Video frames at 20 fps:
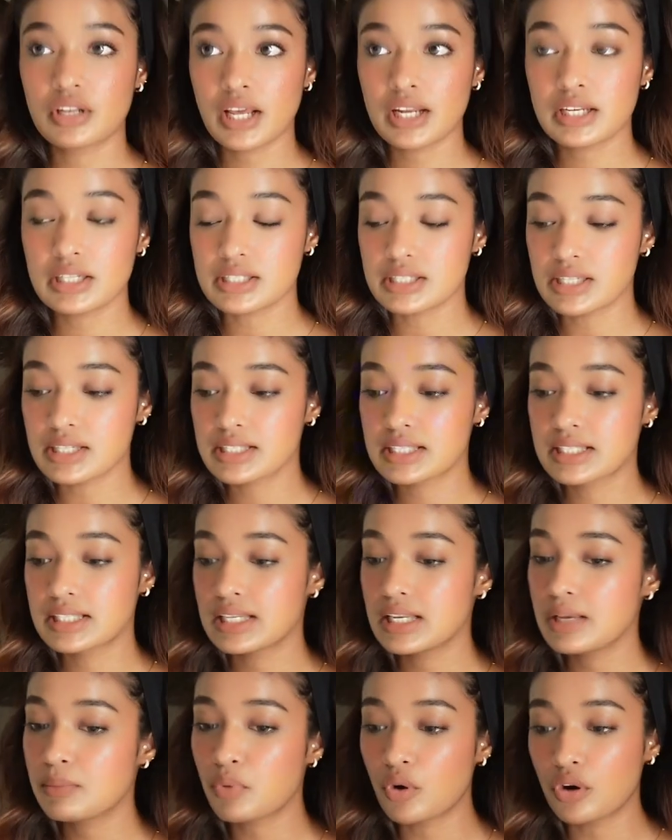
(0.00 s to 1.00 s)
that is just
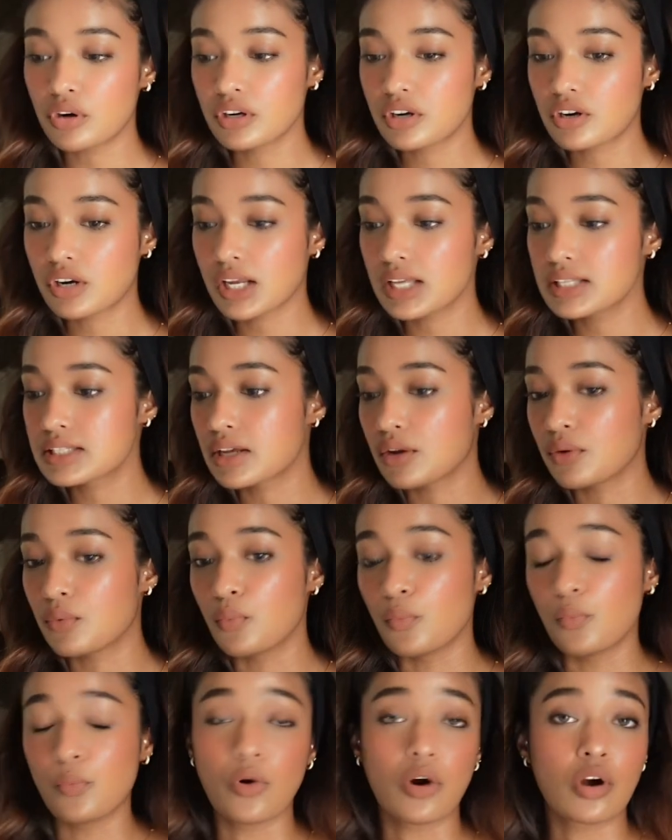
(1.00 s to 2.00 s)
slip on a dress and
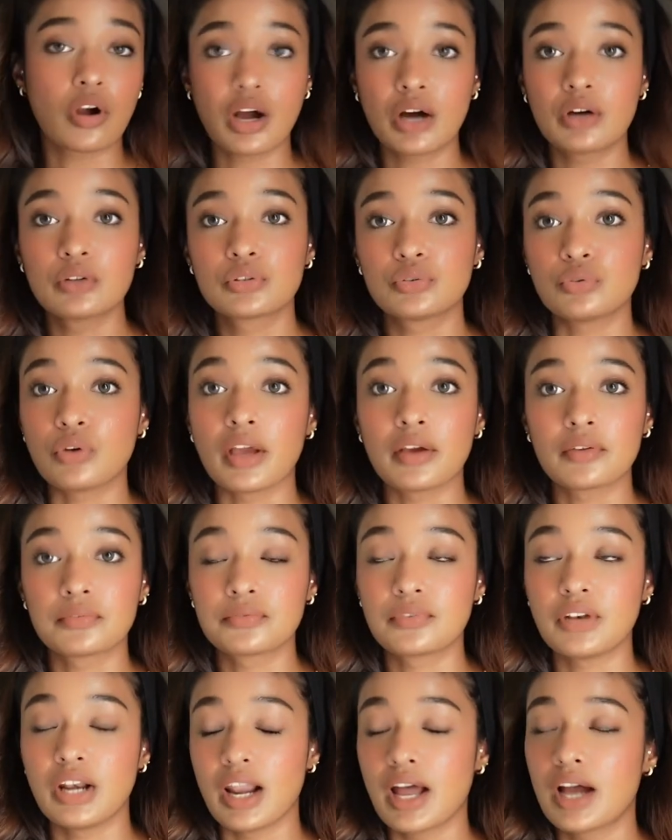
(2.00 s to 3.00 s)
walk out to have
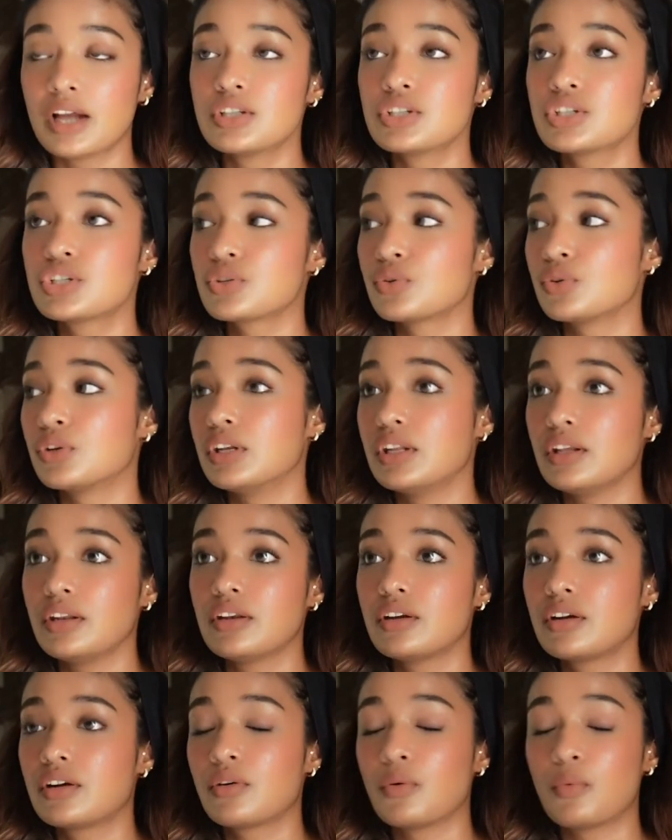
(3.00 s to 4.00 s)
lunch or
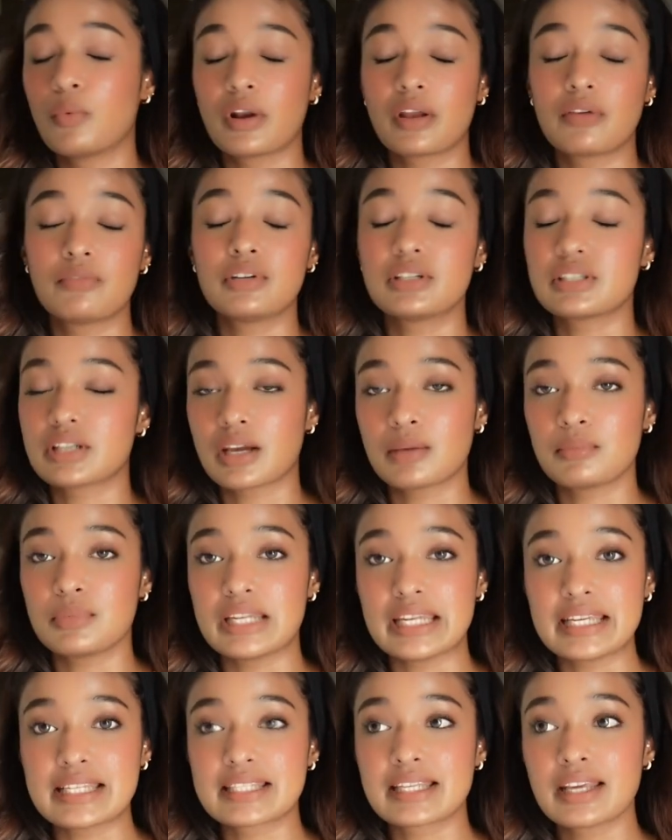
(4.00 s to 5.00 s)
dinner or whatever time
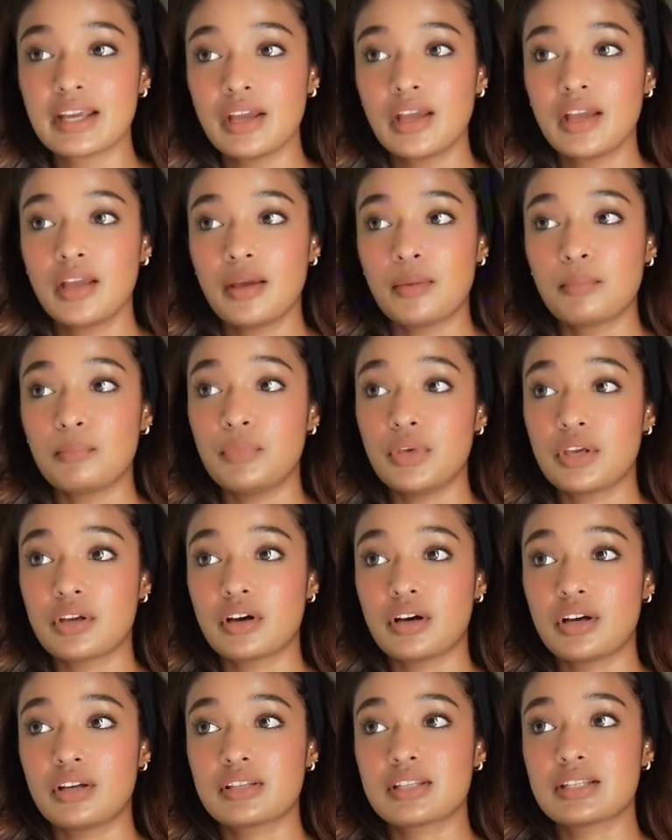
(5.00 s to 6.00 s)
it is,
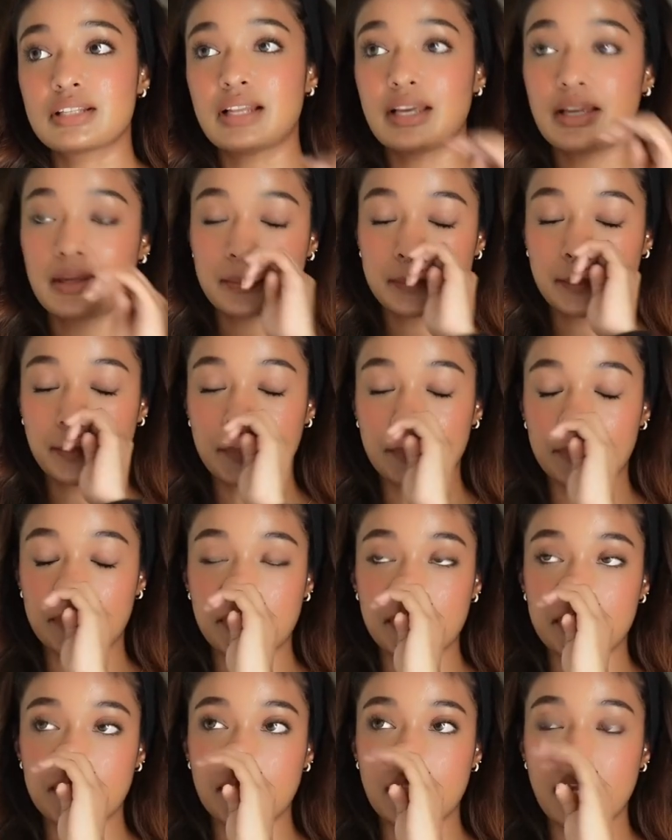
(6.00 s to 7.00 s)
because
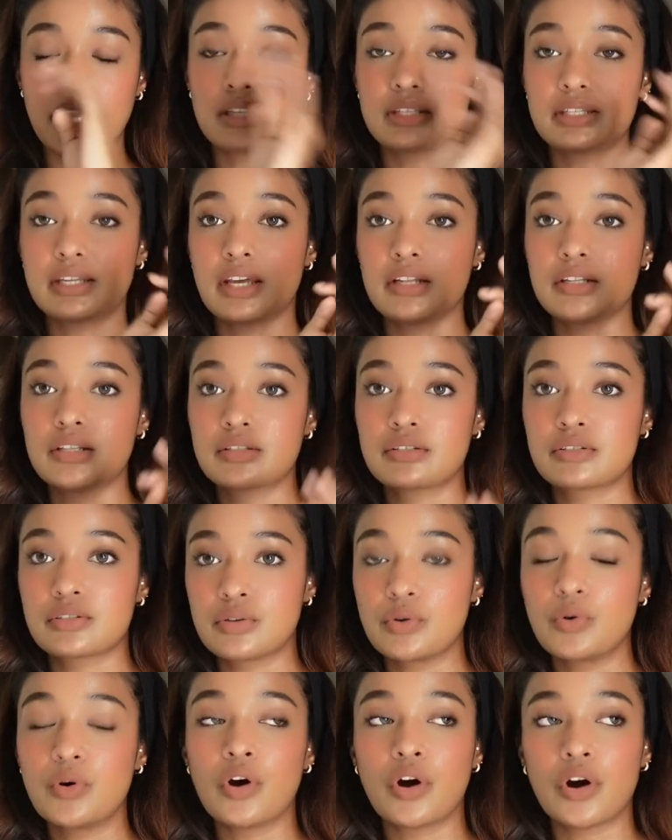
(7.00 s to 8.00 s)
it gets
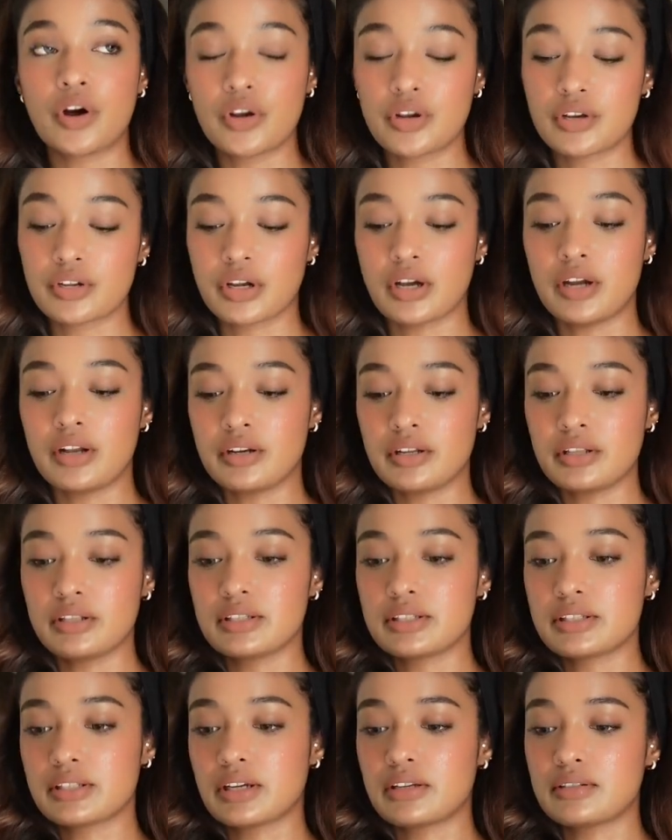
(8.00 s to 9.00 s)
so hot under
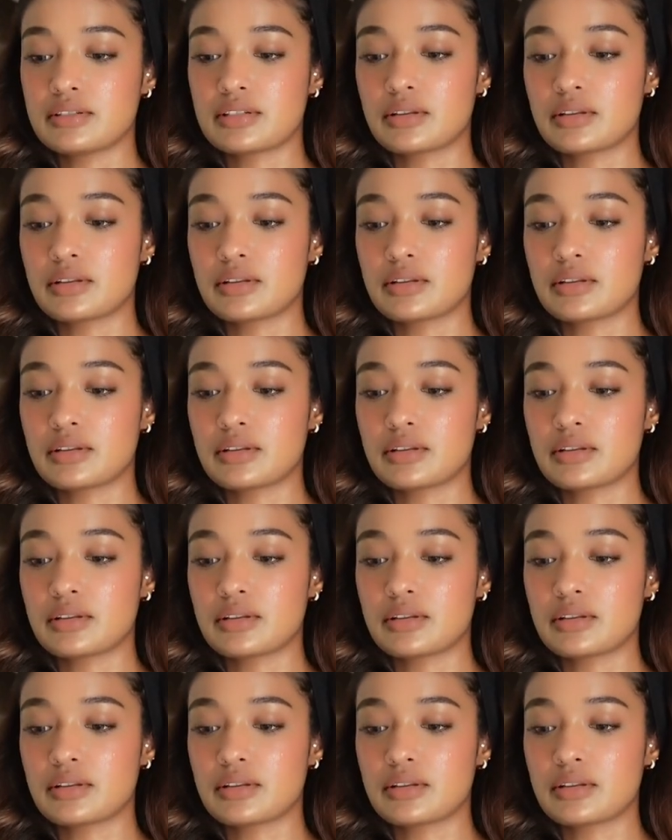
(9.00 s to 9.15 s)
the sun